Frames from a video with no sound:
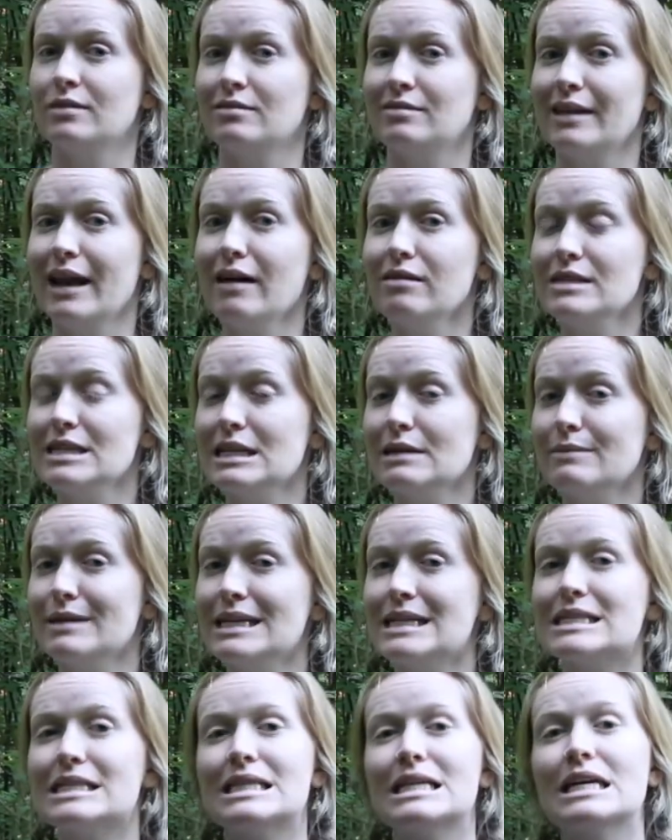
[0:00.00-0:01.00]
Now take a
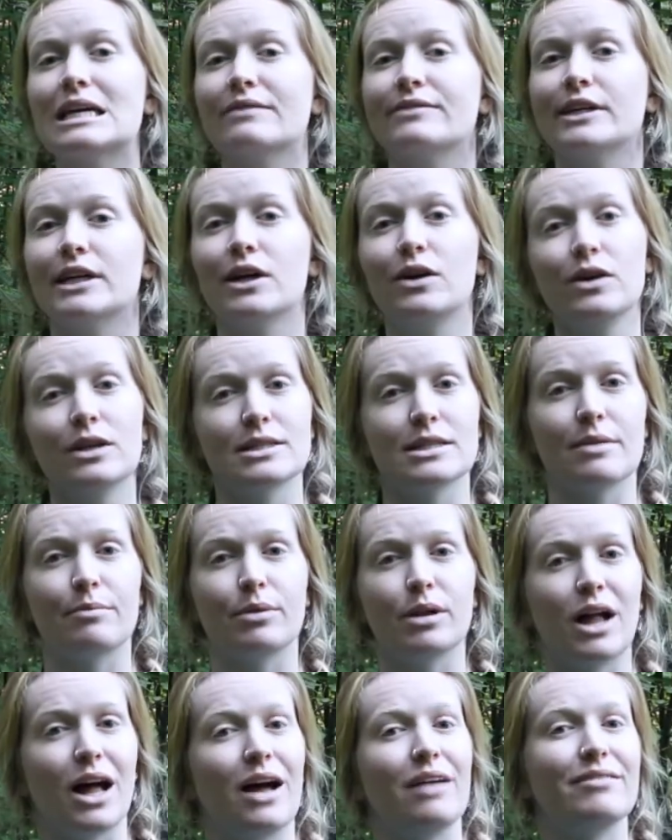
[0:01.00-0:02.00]
minute to think of your own
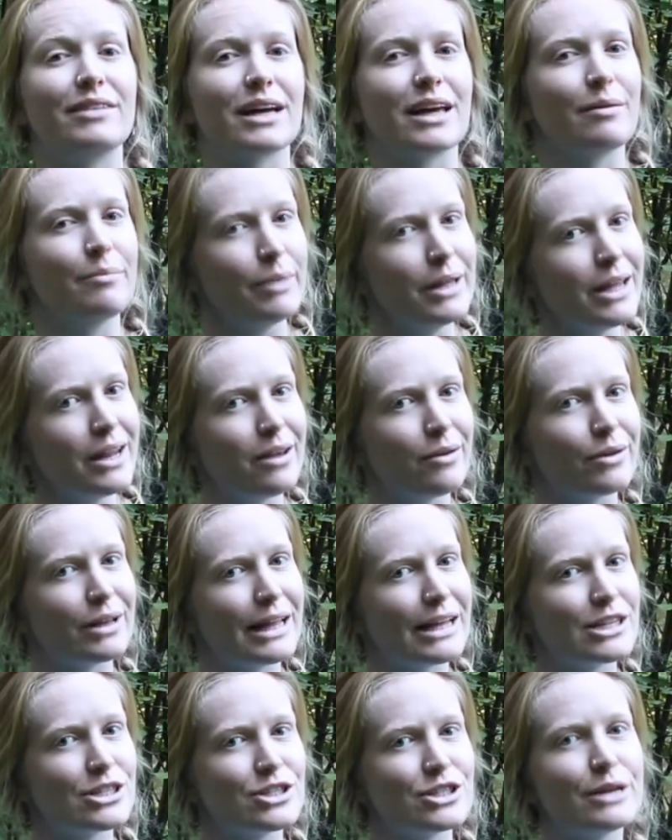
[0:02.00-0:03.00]
example of a competing
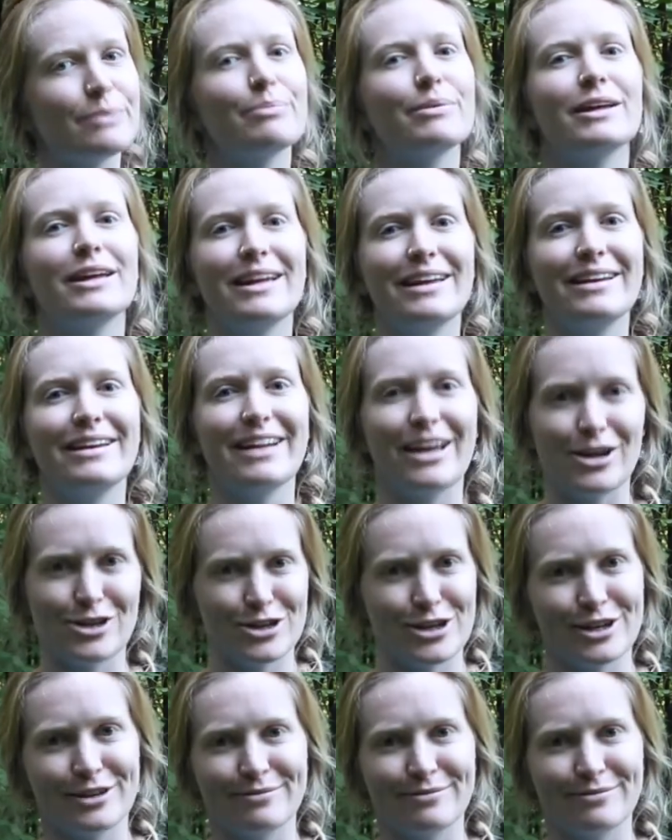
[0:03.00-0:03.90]
relationship in nature.